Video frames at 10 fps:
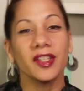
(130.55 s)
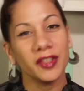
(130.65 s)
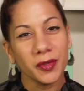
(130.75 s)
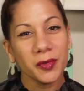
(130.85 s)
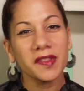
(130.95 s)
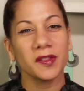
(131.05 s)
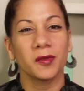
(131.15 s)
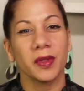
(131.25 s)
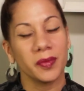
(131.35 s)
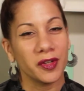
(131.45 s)
used
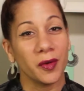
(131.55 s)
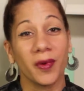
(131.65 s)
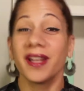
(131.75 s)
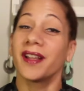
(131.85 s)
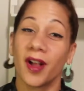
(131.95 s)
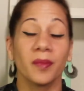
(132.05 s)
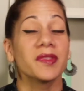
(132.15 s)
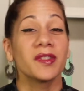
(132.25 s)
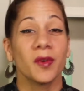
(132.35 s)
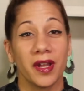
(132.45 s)
scripture when it
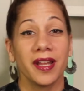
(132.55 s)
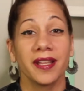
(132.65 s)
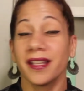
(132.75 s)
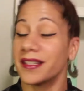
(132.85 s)
comes to wedding.